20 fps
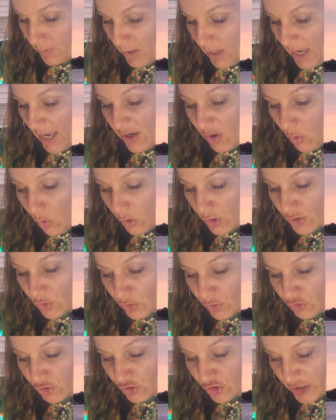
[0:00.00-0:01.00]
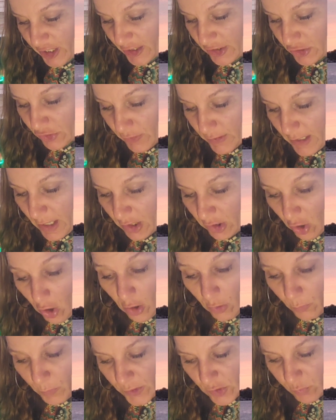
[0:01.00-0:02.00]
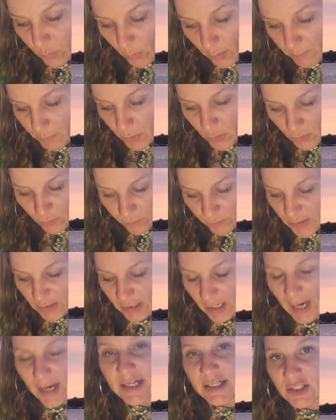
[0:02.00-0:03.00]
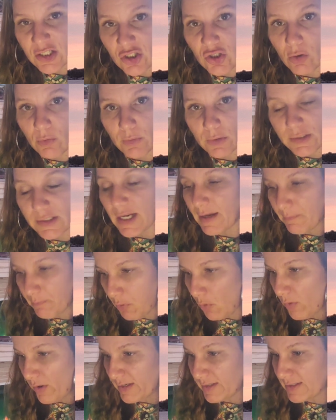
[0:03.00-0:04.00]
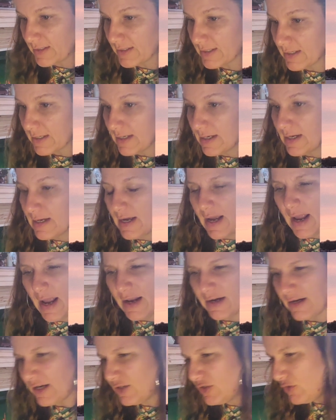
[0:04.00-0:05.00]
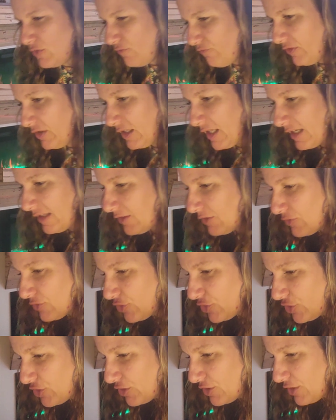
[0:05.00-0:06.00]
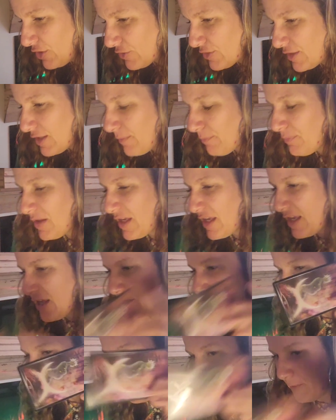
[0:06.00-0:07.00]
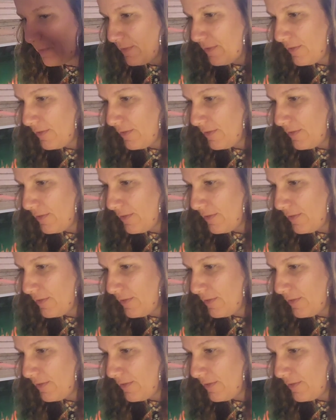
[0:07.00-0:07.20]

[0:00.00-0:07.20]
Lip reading: A course or trajectory along which one moves, guidance towards a point. And I do feel like there's something here.